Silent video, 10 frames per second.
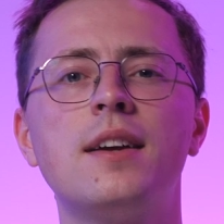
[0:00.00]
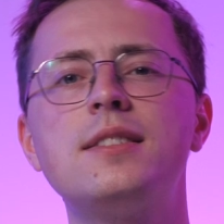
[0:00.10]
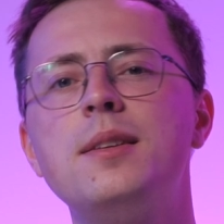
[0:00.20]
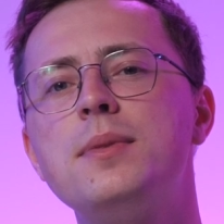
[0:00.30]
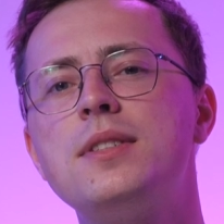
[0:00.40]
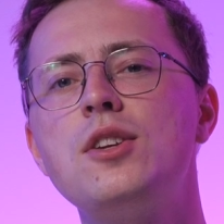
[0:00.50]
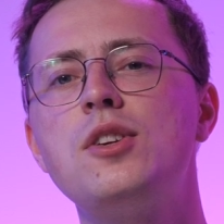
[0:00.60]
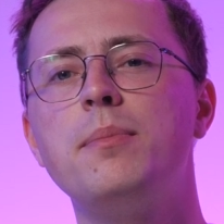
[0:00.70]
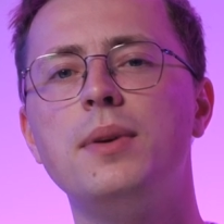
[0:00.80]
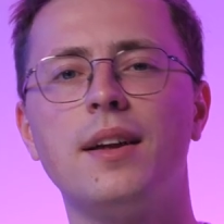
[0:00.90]

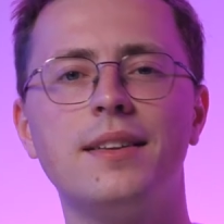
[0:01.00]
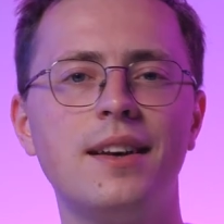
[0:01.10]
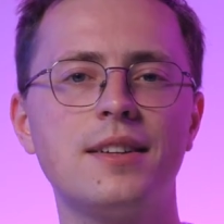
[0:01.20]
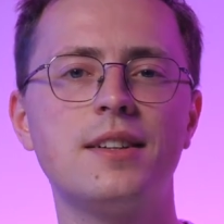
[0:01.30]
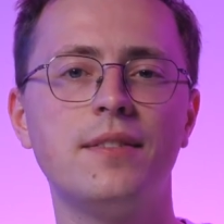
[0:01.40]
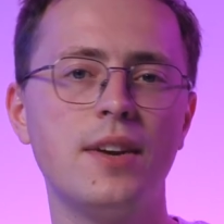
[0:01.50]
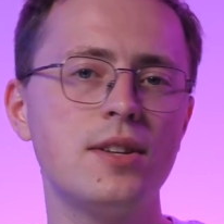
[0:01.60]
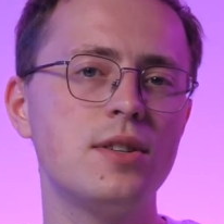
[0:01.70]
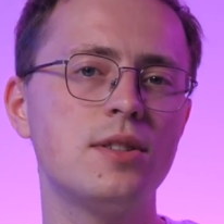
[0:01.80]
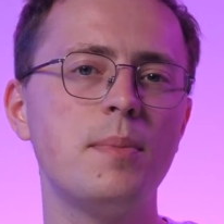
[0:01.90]
customization beyond Nuxt
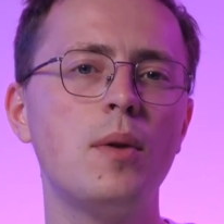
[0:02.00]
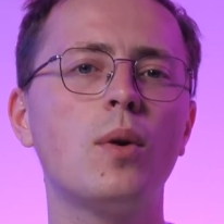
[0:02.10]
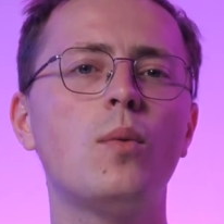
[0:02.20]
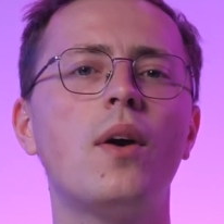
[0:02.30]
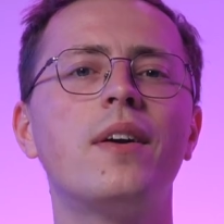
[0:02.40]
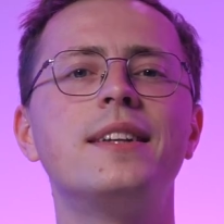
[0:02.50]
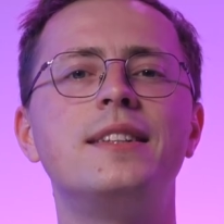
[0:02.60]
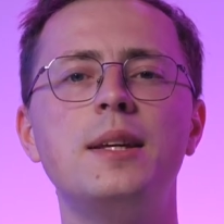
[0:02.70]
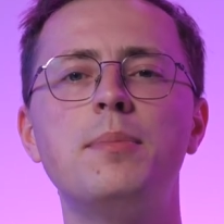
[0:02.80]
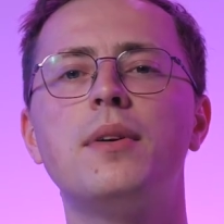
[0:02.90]
conventions may require a
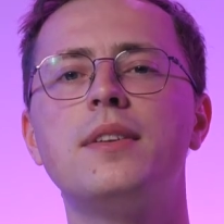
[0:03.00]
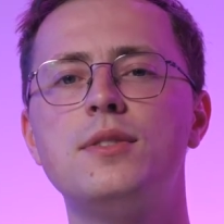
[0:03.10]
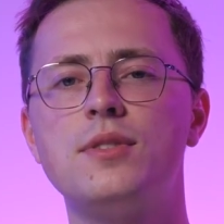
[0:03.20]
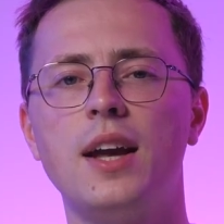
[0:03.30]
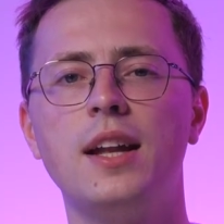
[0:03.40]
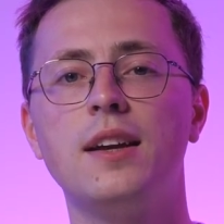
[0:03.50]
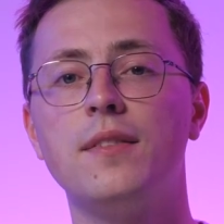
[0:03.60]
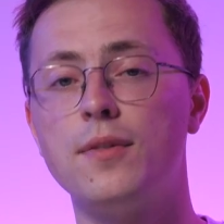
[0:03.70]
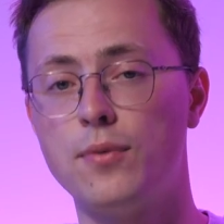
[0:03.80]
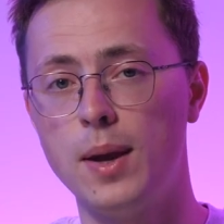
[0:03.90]
deeper understanding
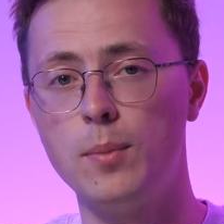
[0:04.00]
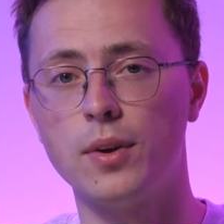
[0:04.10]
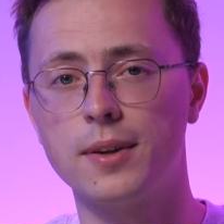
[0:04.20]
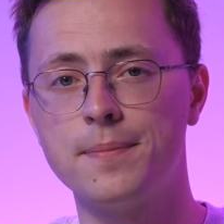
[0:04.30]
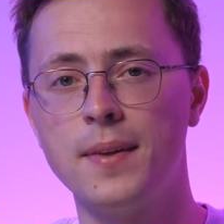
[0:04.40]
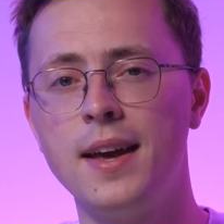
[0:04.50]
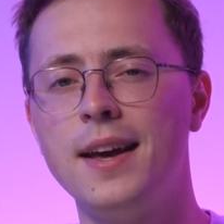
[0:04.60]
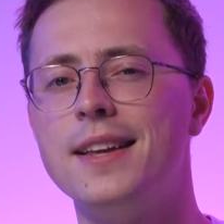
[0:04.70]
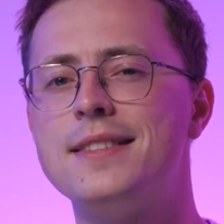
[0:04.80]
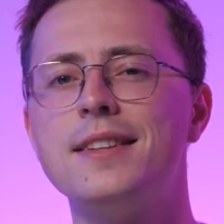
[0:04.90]
of the framework.
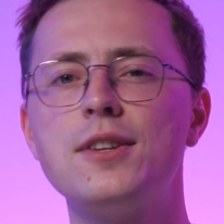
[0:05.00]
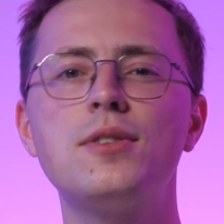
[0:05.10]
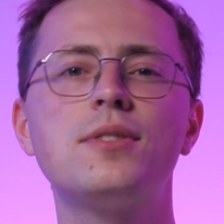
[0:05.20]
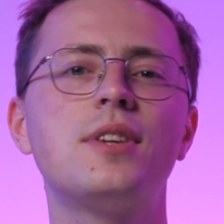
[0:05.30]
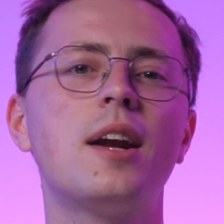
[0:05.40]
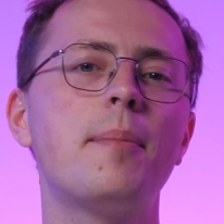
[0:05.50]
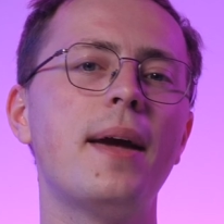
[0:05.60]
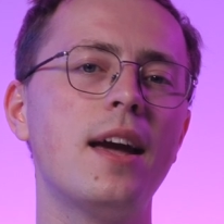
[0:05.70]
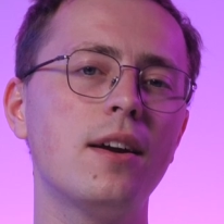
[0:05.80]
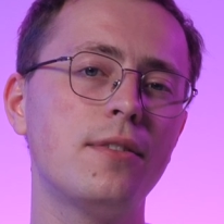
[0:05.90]
Its initial setup
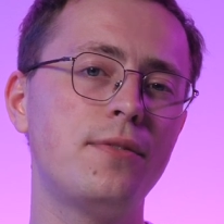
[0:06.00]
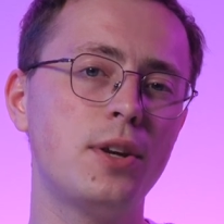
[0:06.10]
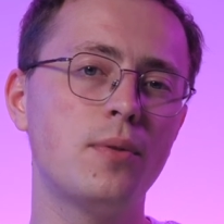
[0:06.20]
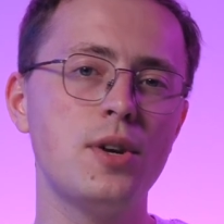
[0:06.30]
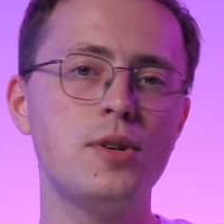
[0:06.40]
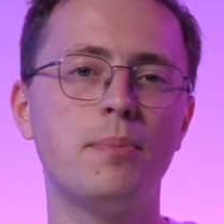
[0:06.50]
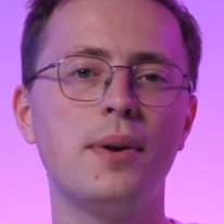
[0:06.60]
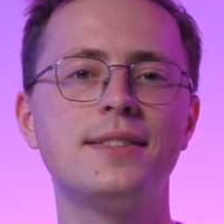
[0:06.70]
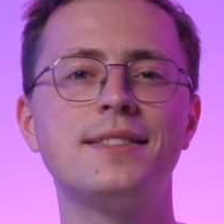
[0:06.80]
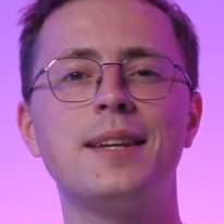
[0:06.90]
and configuration
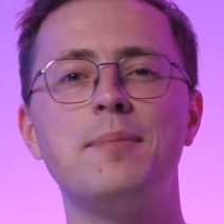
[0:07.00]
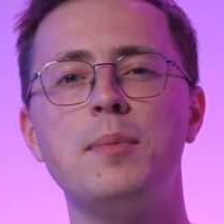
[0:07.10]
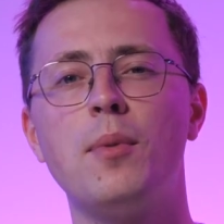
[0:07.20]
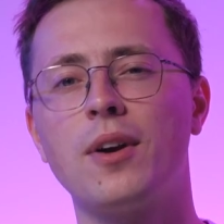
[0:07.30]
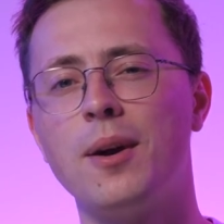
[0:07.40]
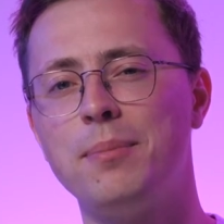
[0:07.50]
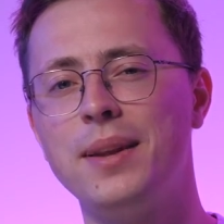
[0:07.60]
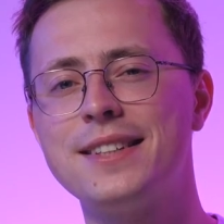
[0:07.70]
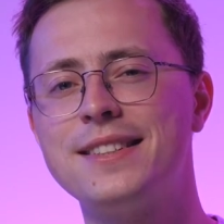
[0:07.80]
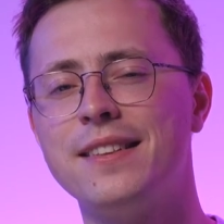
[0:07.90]
process can be more
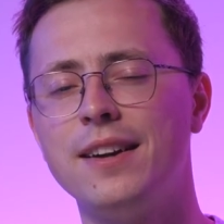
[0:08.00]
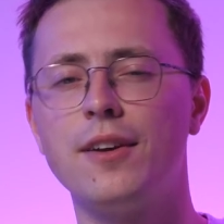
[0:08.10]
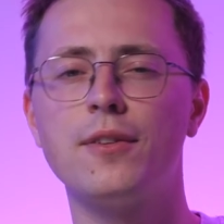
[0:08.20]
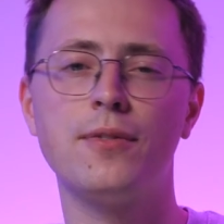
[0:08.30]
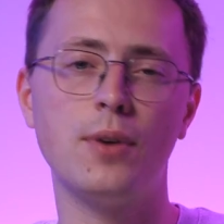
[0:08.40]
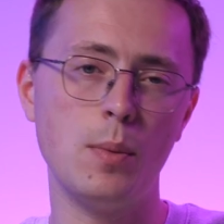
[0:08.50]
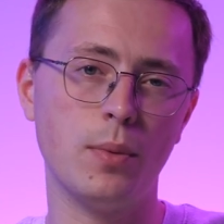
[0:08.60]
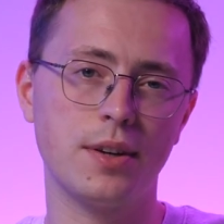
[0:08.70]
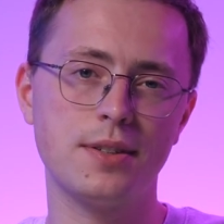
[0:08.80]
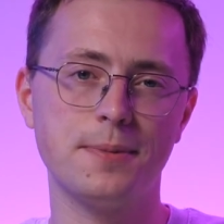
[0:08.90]
complex than the other
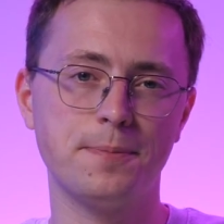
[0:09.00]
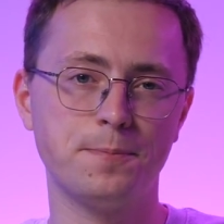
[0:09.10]
frameworks.